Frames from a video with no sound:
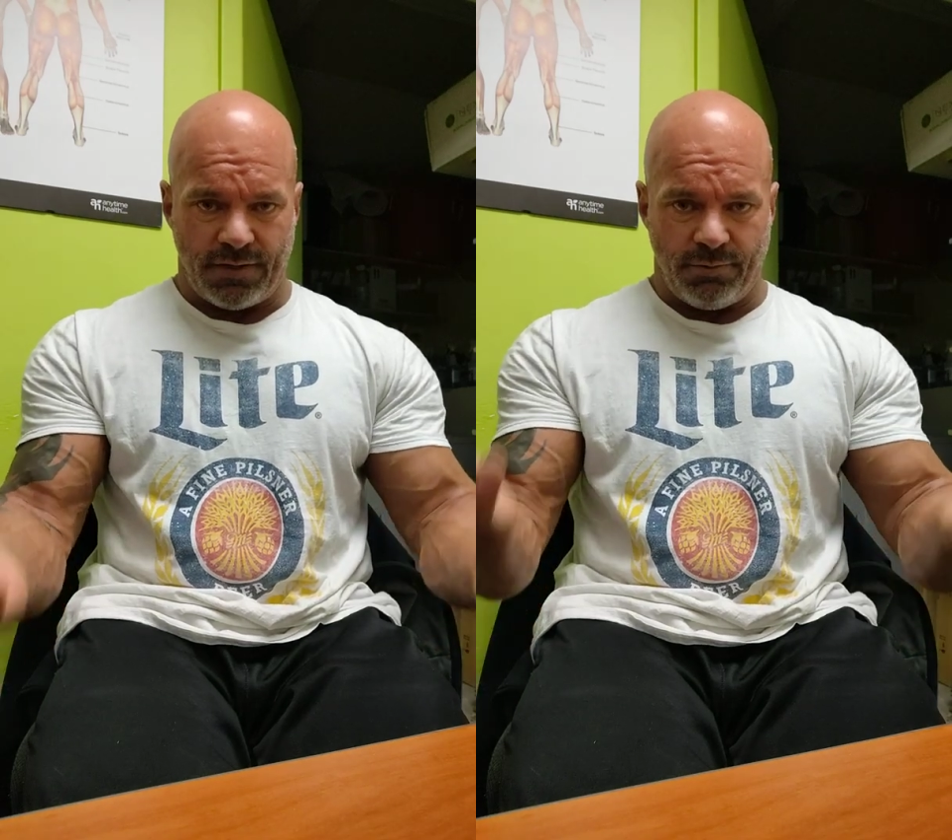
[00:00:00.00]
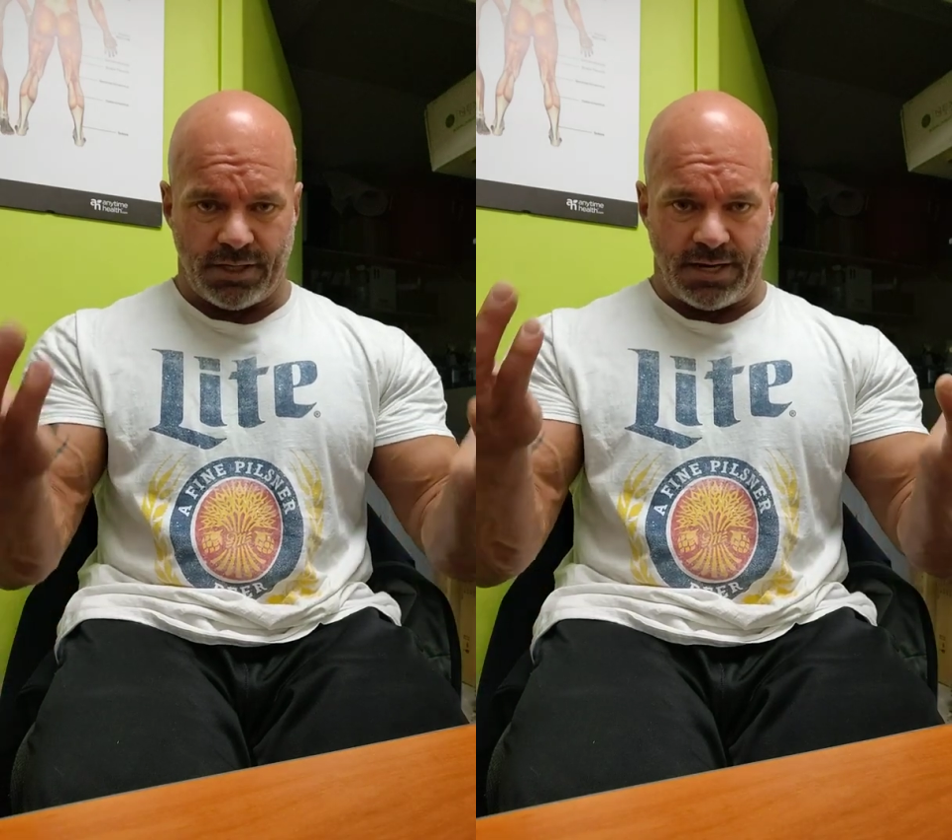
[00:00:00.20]

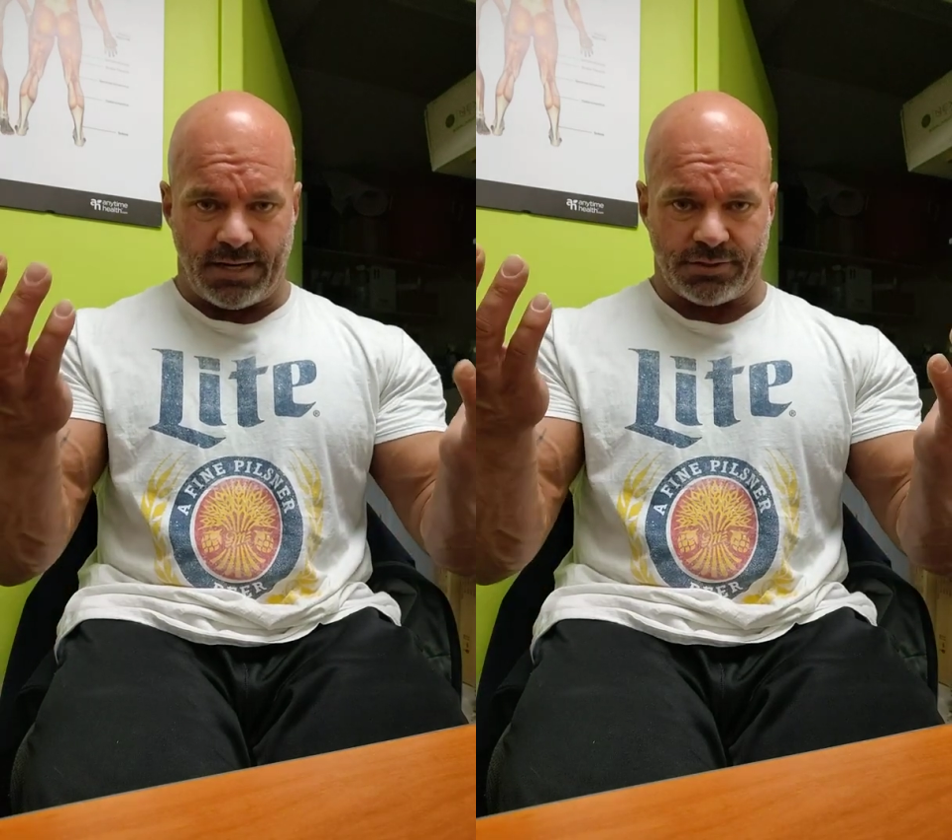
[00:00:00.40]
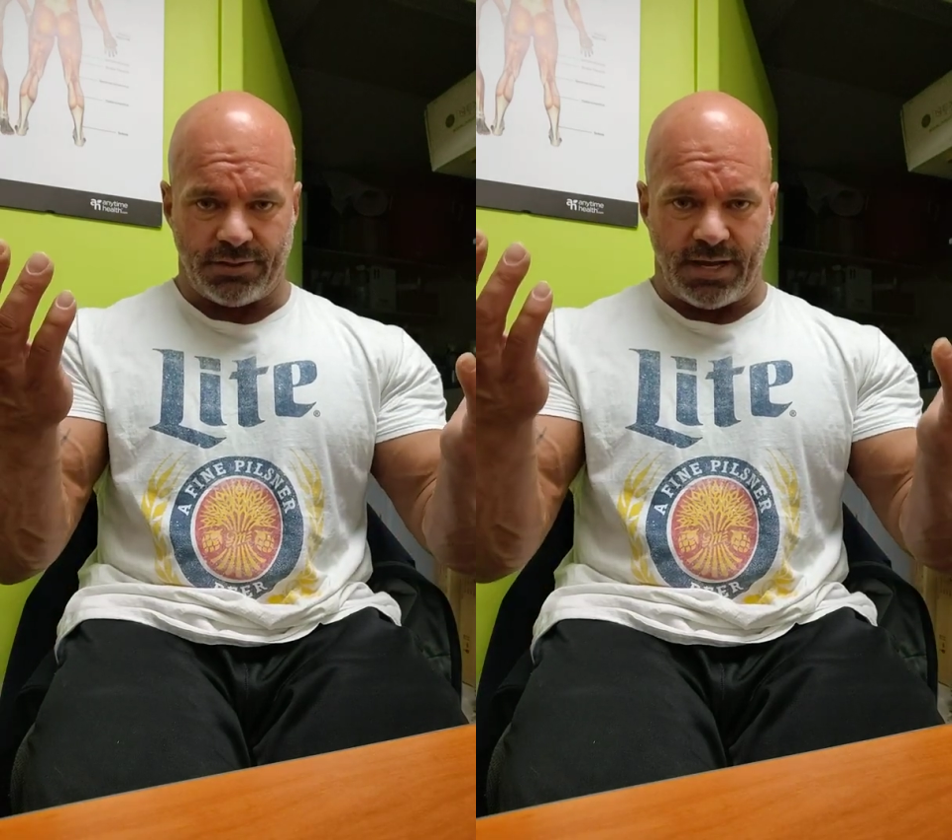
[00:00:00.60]
we can
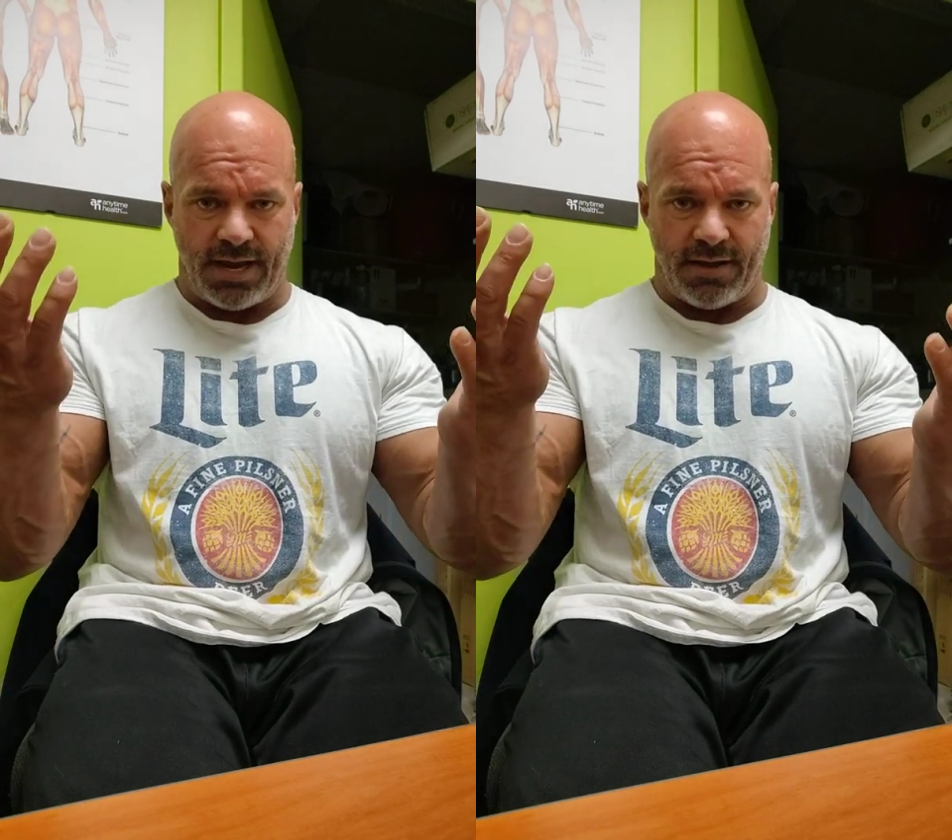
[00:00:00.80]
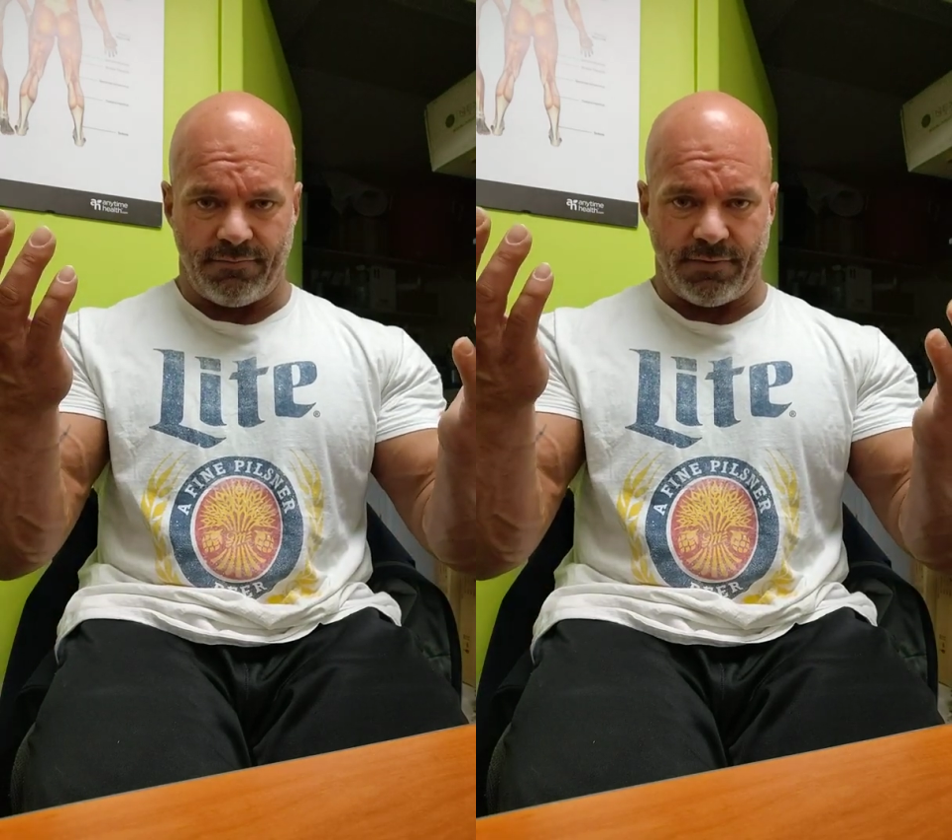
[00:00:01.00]
actually
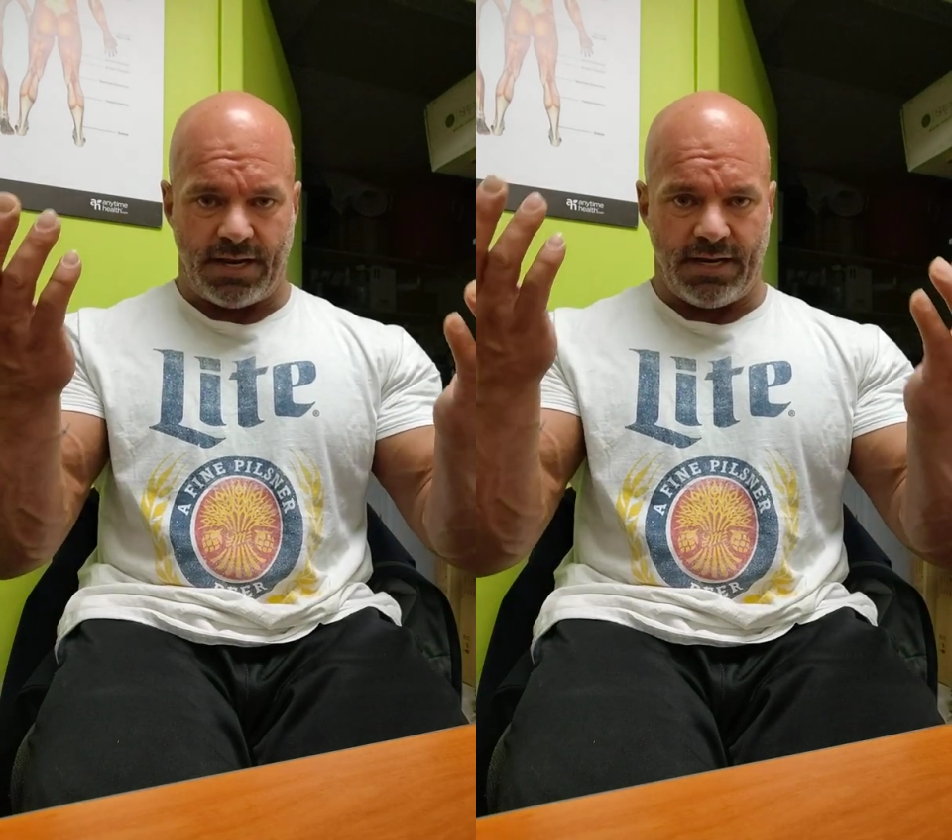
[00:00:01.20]
have 80,